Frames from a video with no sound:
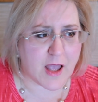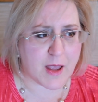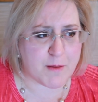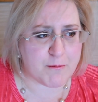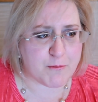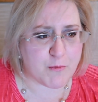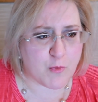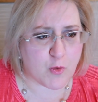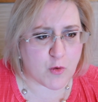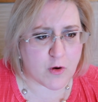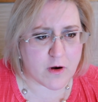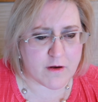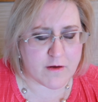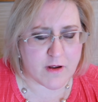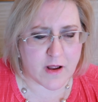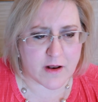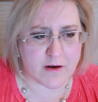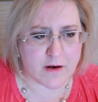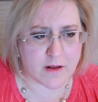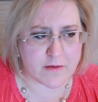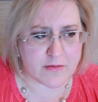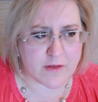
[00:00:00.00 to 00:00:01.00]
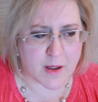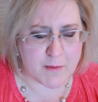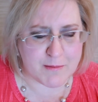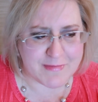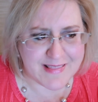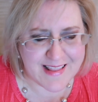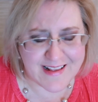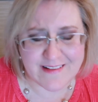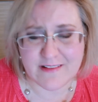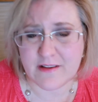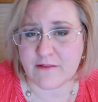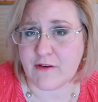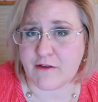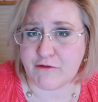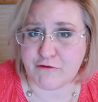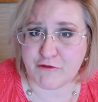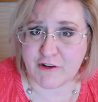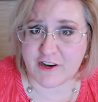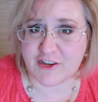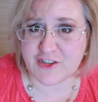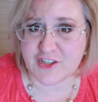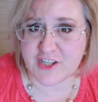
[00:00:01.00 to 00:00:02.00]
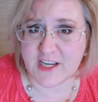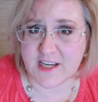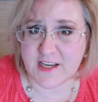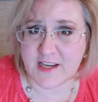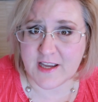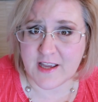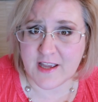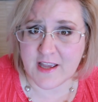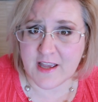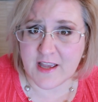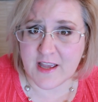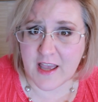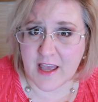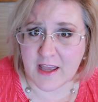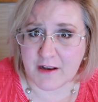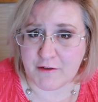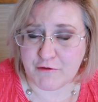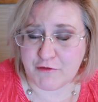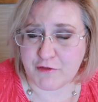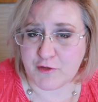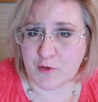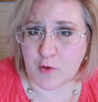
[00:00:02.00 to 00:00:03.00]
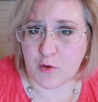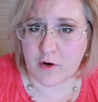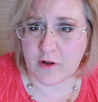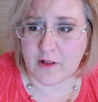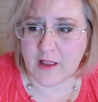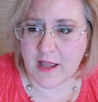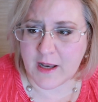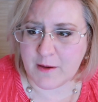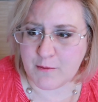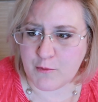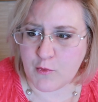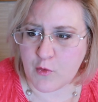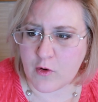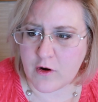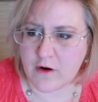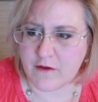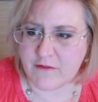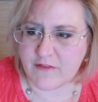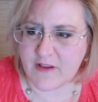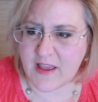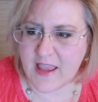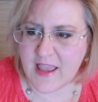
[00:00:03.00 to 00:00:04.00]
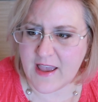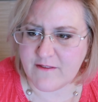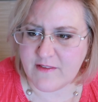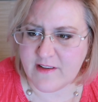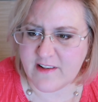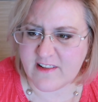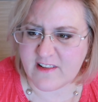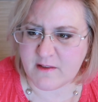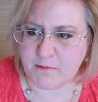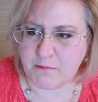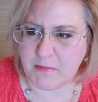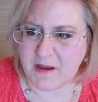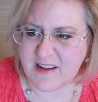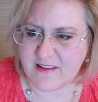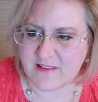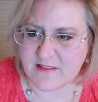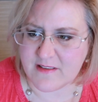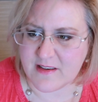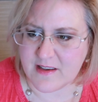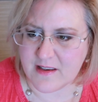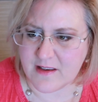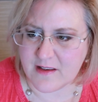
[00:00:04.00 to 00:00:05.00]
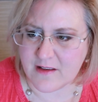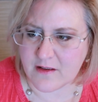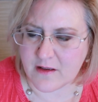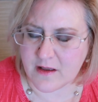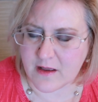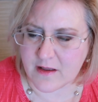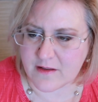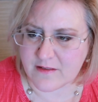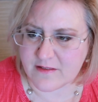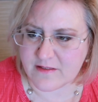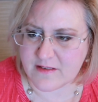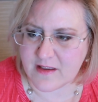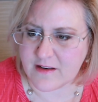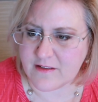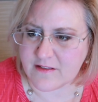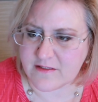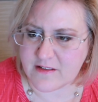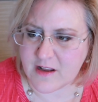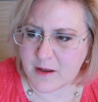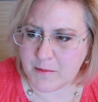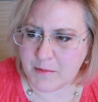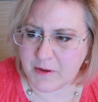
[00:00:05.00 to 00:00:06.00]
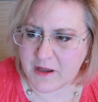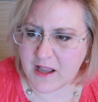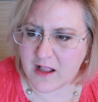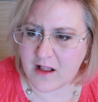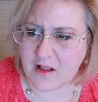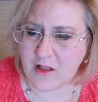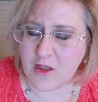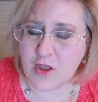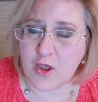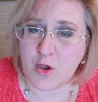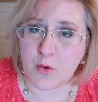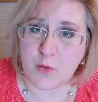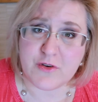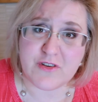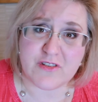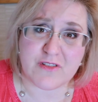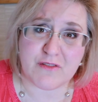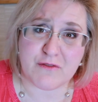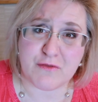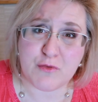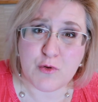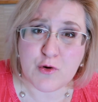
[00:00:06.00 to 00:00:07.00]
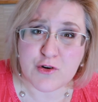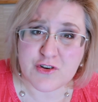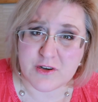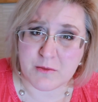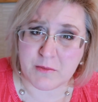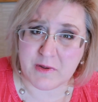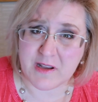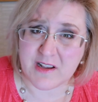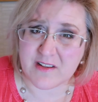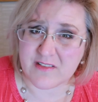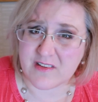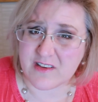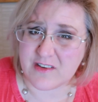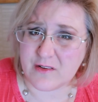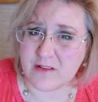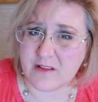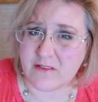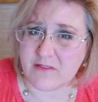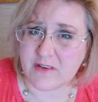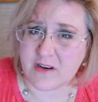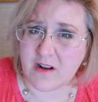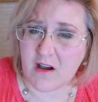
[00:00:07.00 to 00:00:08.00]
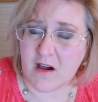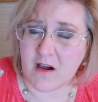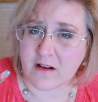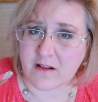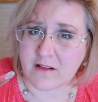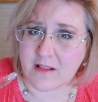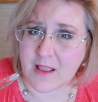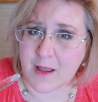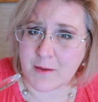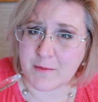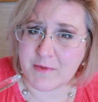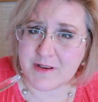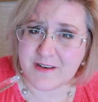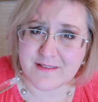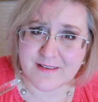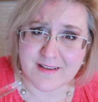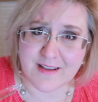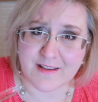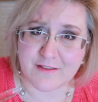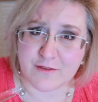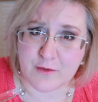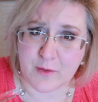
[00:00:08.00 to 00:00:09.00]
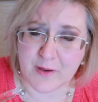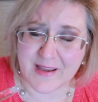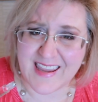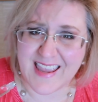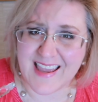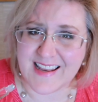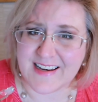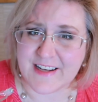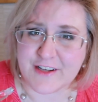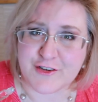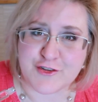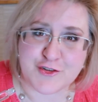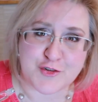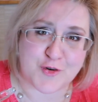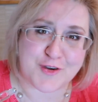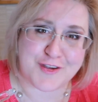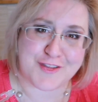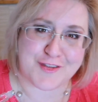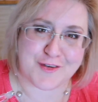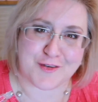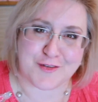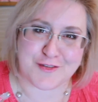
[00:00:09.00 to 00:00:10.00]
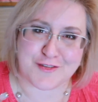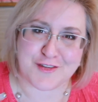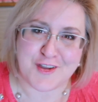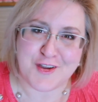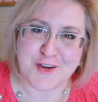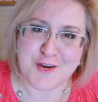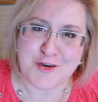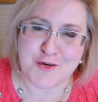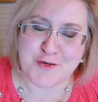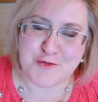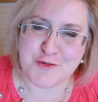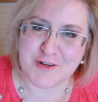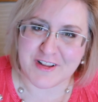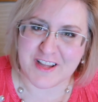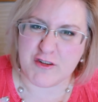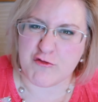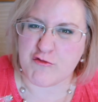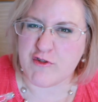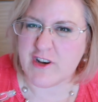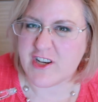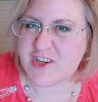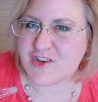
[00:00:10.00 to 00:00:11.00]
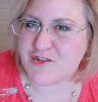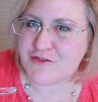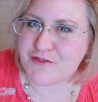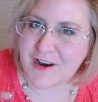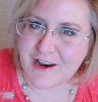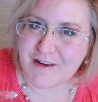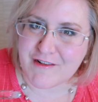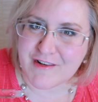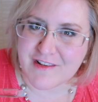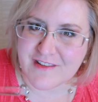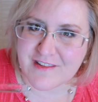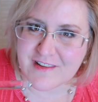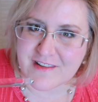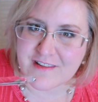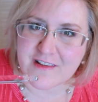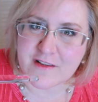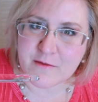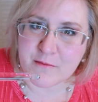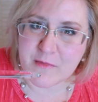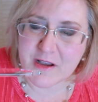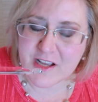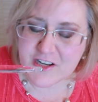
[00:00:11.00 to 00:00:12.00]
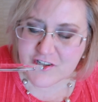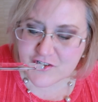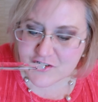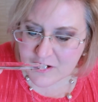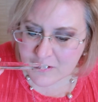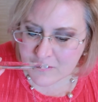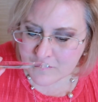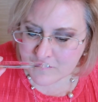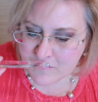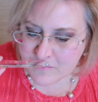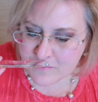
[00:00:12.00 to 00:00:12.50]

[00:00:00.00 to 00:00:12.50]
I'm more, I'm less of a freshy and floral and more of a heavy, spicy uh, scent type of gal, which is unfortunate because I do live in a hot climate, so I can't enjoy those really rich fragrances as much.